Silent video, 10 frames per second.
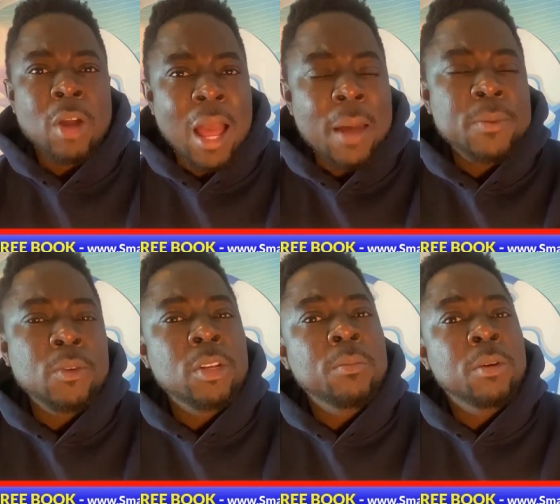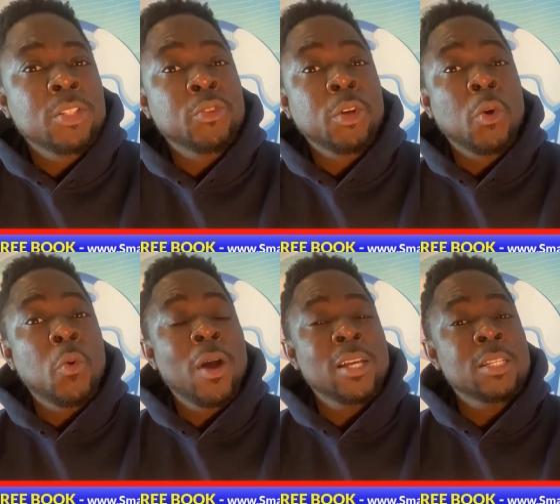you absolutely must
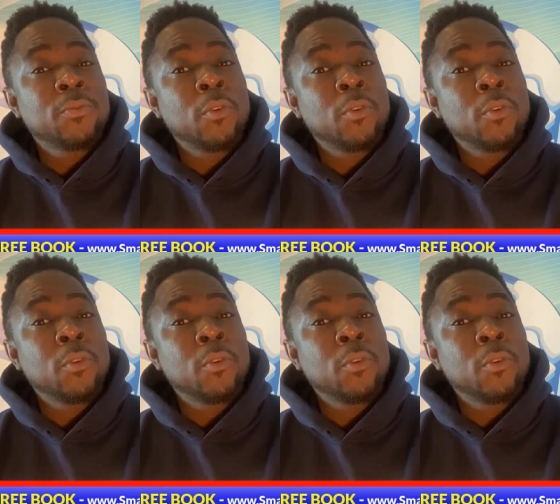request